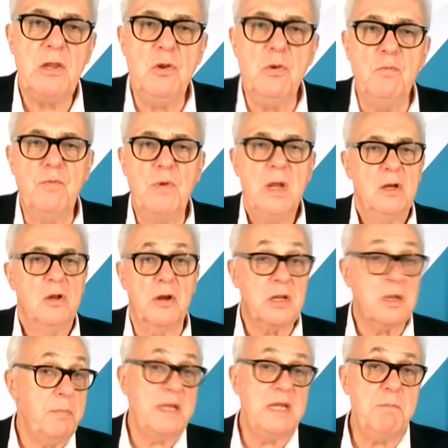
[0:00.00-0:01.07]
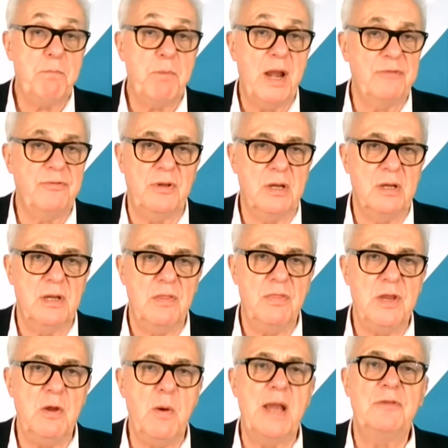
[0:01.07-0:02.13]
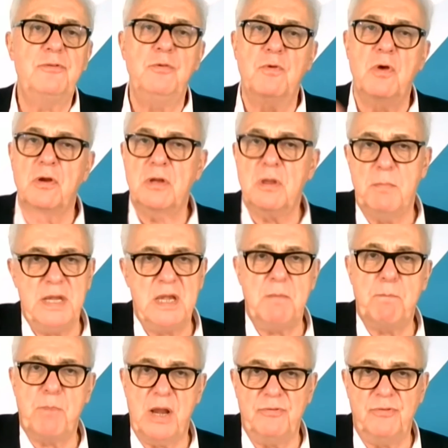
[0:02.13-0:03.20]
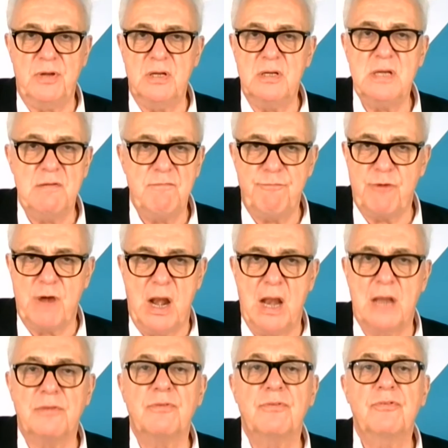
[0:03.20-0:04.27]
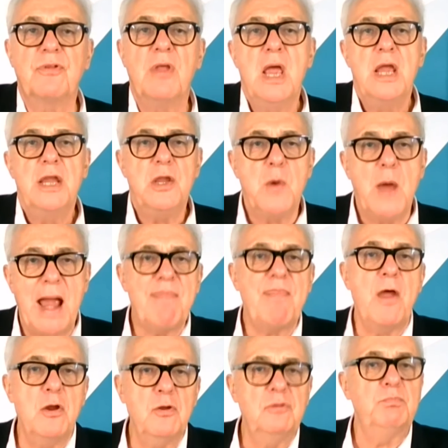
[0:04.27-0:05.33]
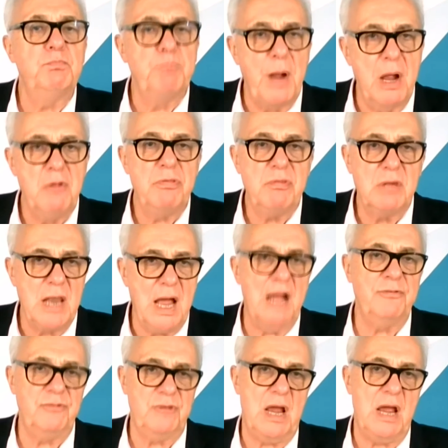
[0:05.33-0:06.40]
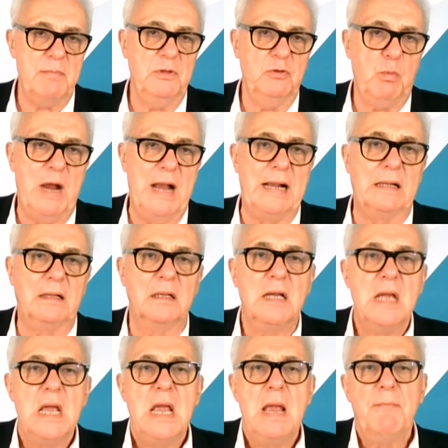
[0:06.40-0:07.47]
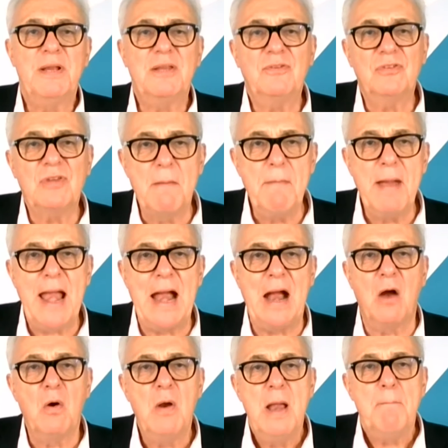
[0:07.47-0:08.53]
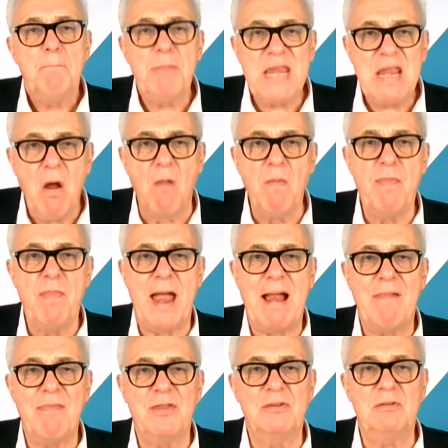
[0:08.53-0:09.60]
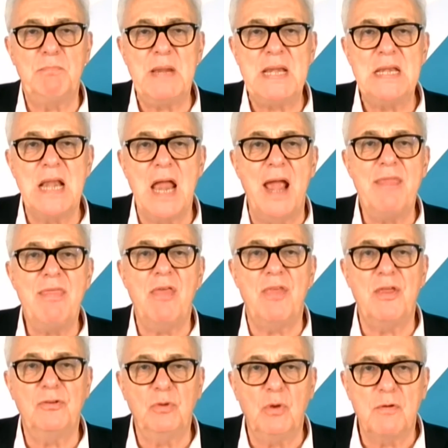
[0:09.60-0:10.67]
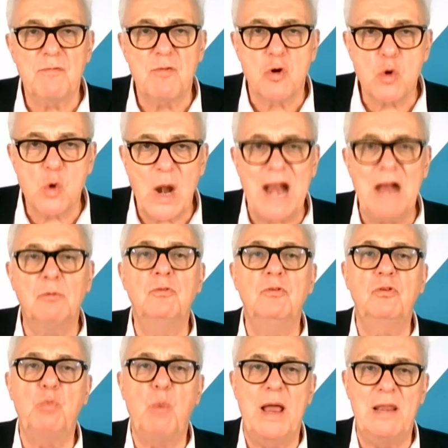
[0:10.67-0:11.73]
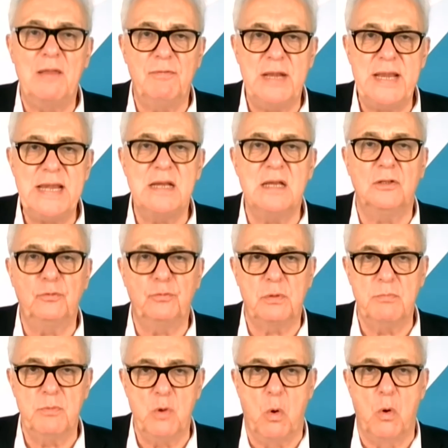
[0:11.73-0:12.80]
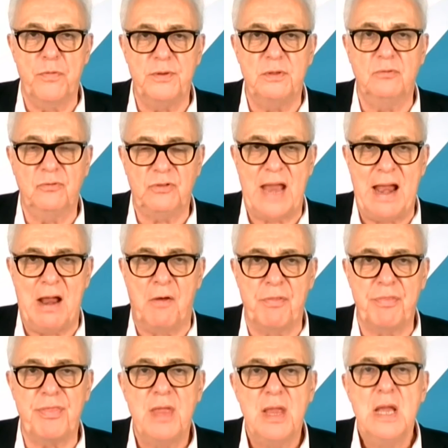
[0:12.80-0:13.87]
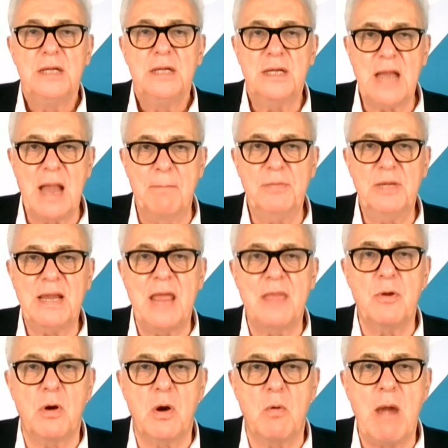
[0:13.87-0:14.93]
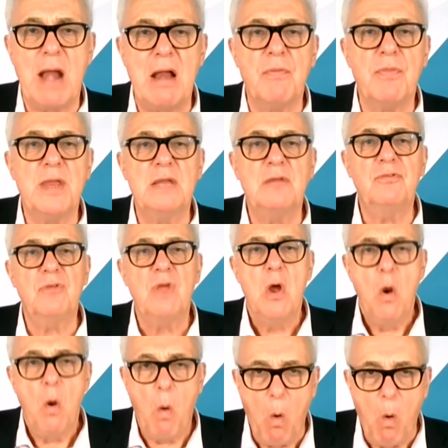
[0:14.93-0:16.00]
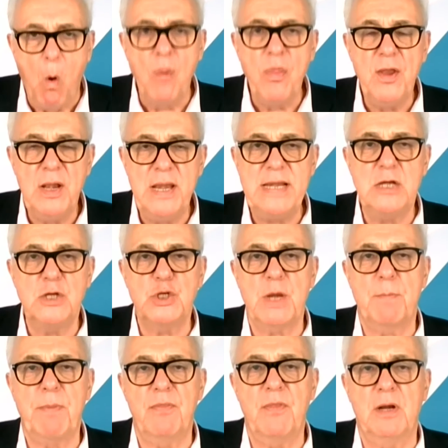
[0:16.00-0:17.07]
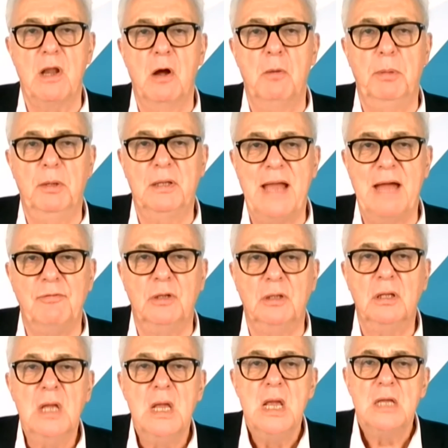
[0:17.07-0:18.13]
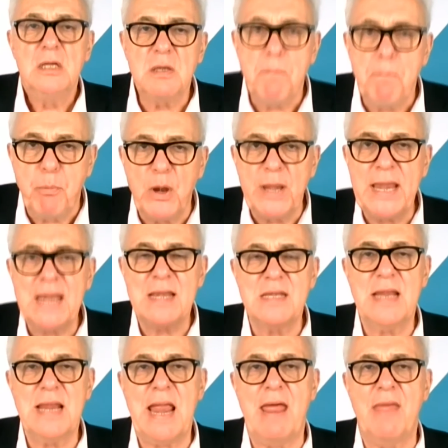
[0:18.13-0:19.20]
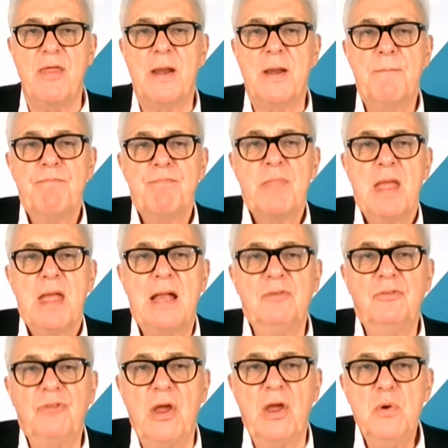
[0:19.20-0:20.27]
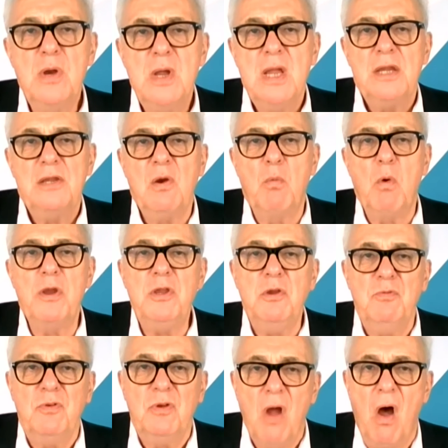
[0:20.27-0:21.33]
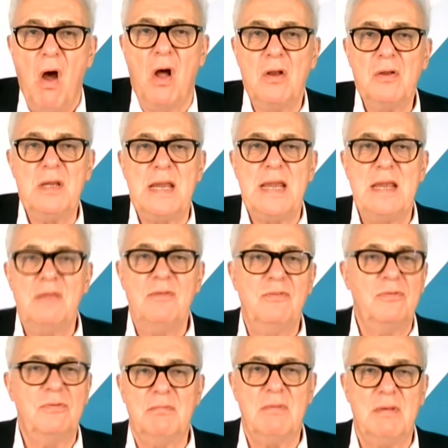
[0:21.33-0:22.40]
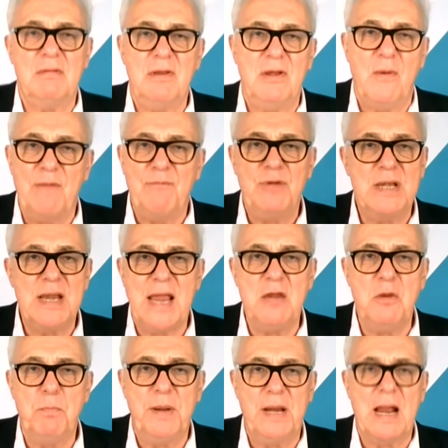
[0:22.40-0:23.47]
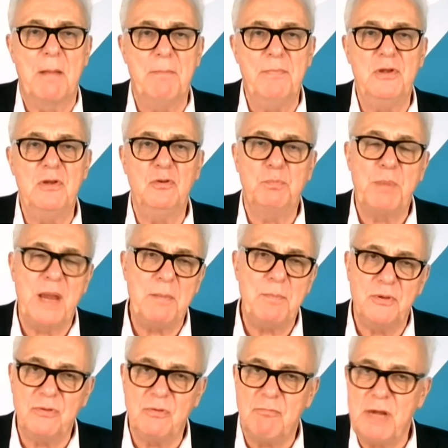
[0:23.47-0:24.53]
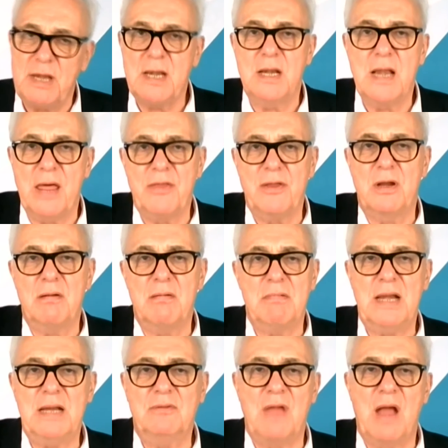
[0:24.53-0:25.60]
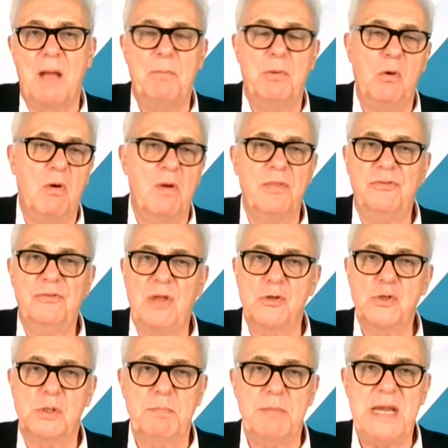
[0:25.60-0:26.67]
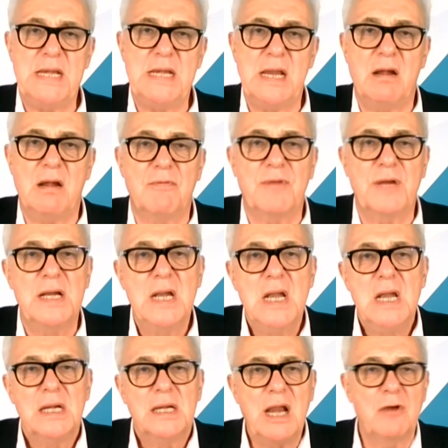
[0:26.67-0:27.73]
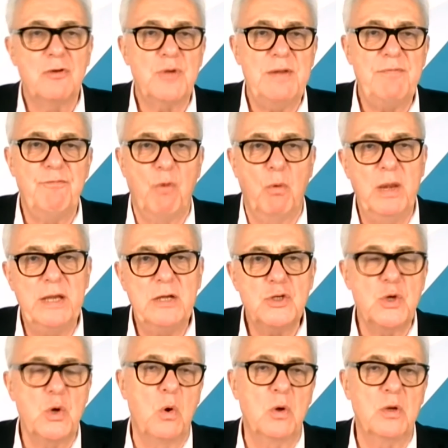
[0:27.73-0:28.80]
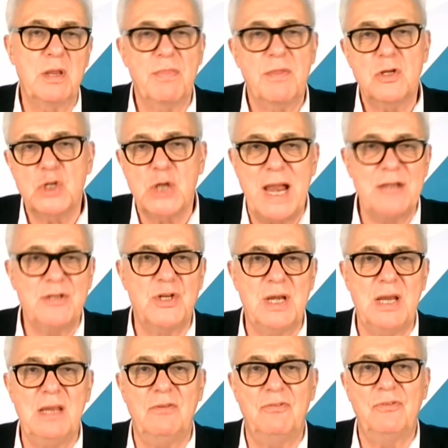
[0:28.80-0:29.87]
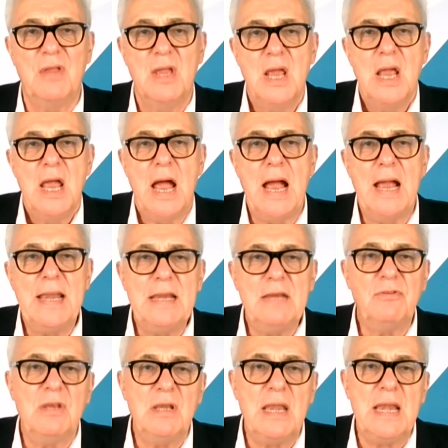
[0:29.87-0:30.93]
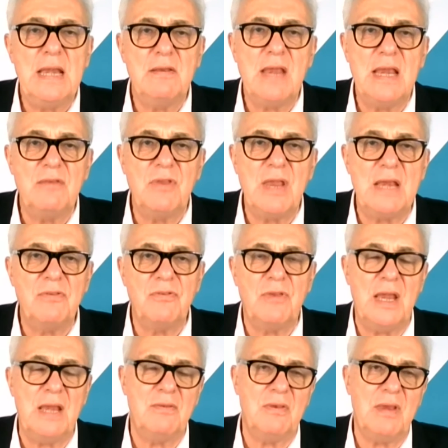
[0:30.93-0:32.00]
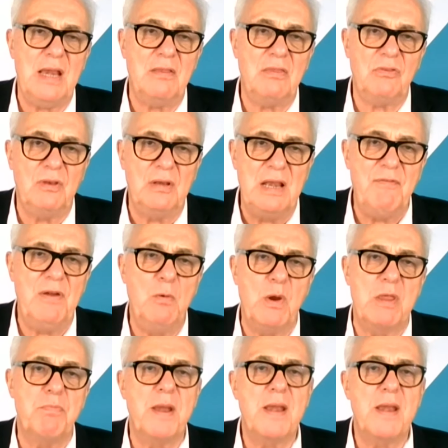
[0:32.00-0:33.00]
You've got a committed president in the US, you've got a committed president in France. You had those both last time as well. But somehow, beyond that, there's been neither the sort of groundswell of leaders from North and South to come together around this, or the leadership at the global level to bring it together. And so, you know, what you've got is, you know, every day you pick up the newspapers and read another example on the social media of a country falling short and the tragedies it's living with.